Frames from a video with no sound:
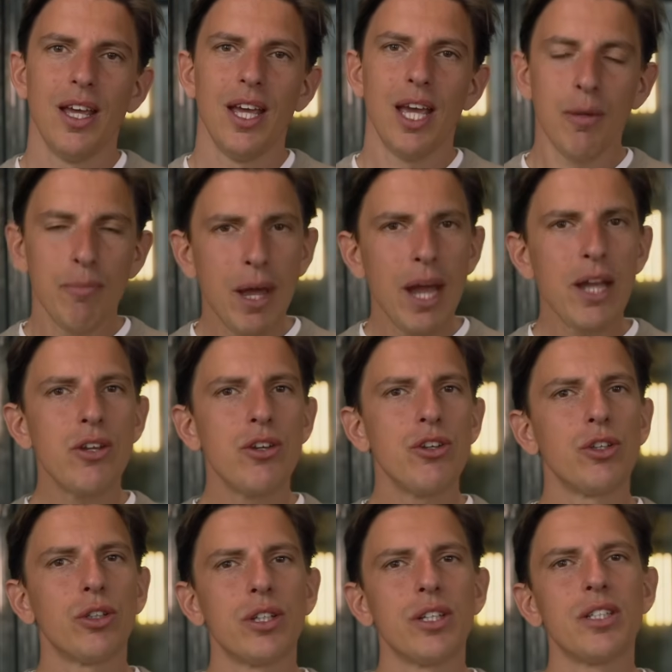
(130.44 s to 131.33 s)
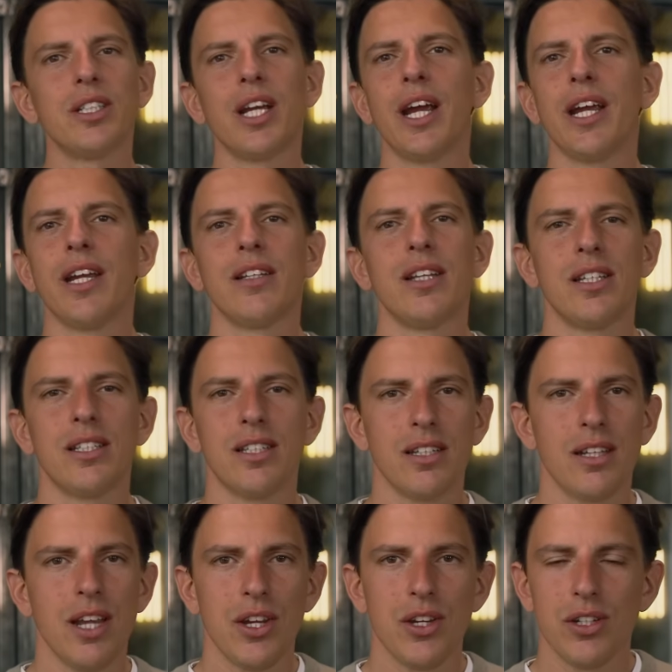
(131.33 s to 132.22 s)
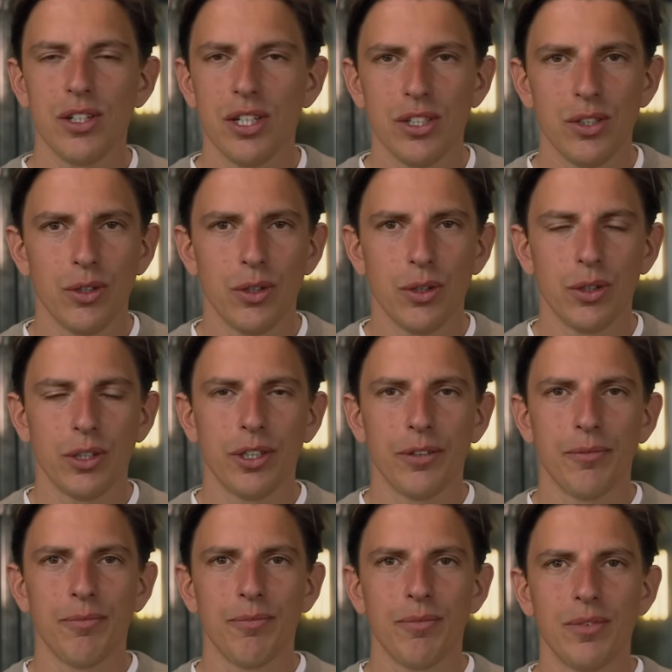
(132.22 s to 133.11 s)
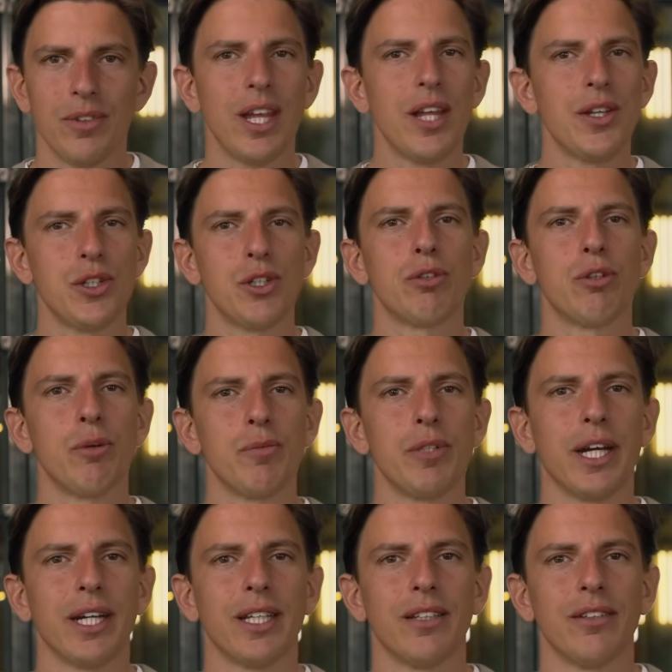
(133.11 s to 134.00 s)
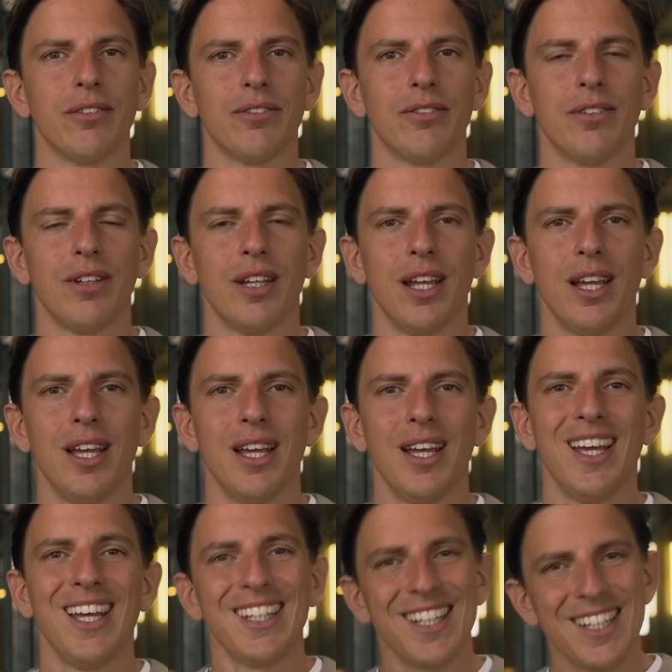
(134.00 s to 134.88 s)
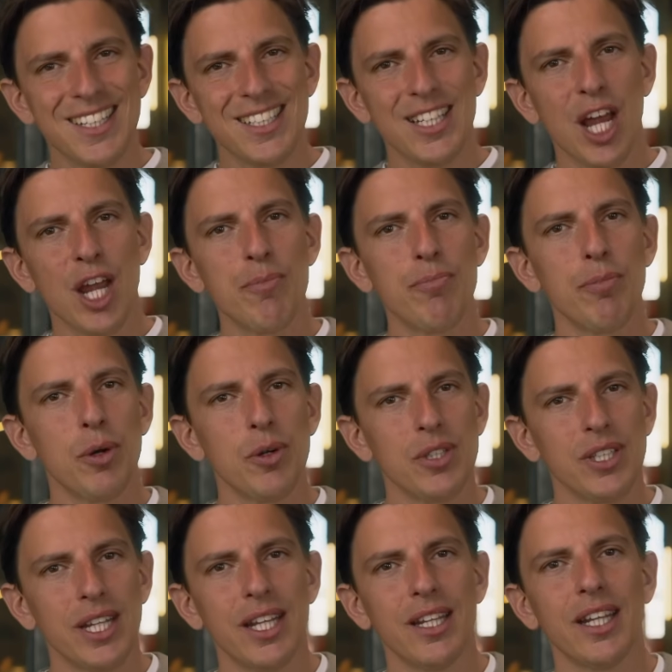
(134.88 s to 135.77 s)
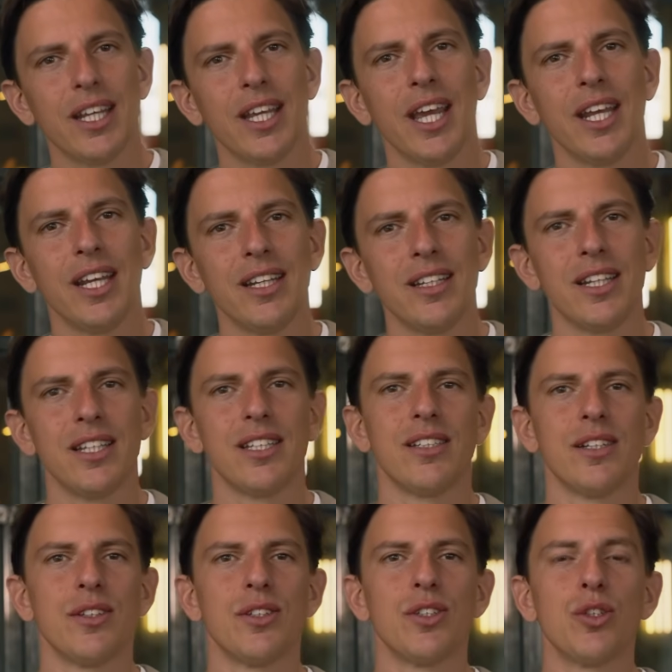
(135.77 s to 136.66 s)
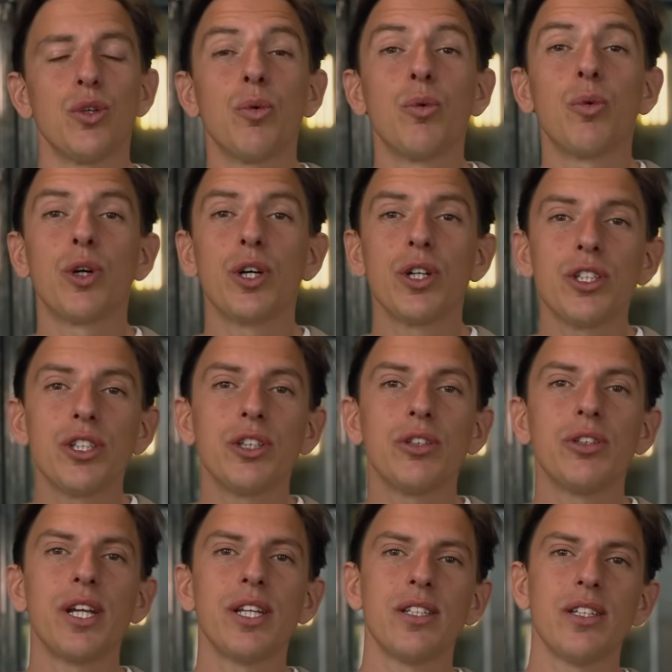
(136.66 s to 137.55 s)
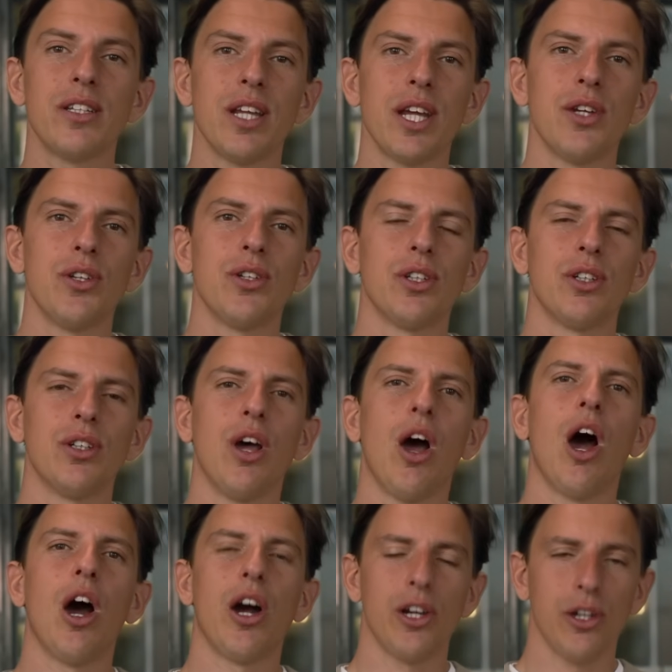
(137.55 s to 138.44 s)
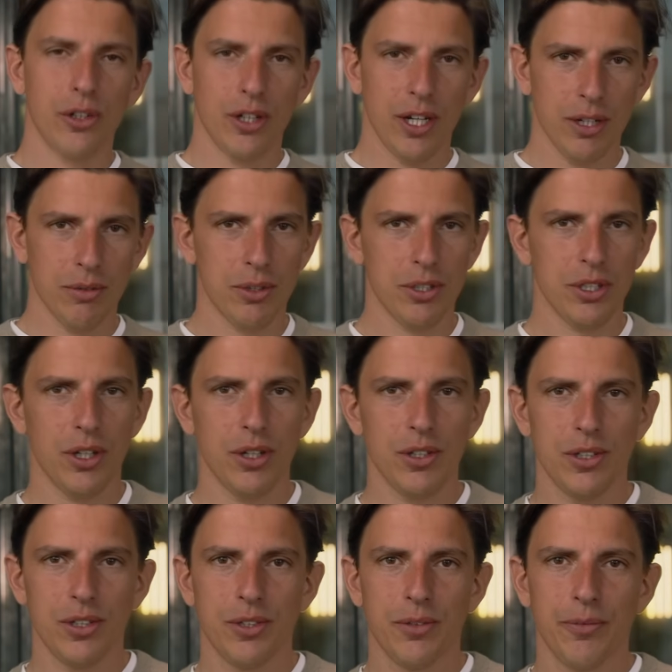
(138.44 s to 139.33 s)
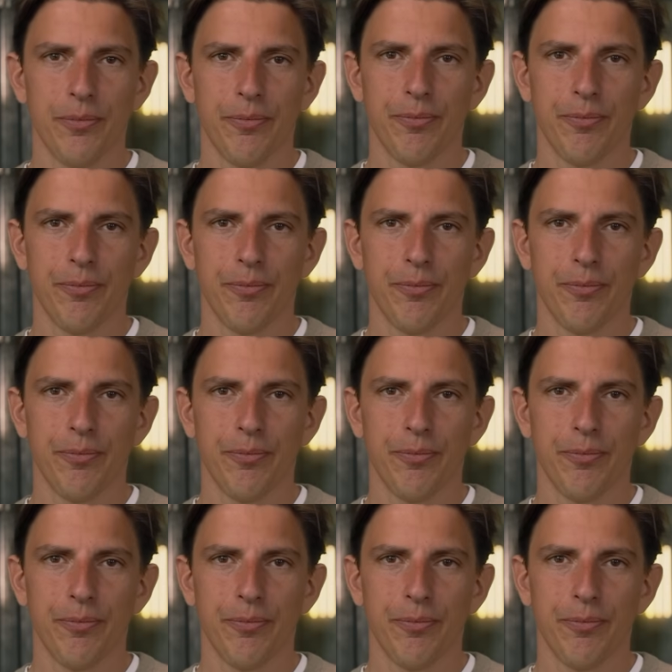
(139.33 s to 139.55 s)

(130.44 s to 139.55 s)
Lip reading: Imagine your desired destination is New York. That's your objective. The signposts indicating distance towards your destination are your key results.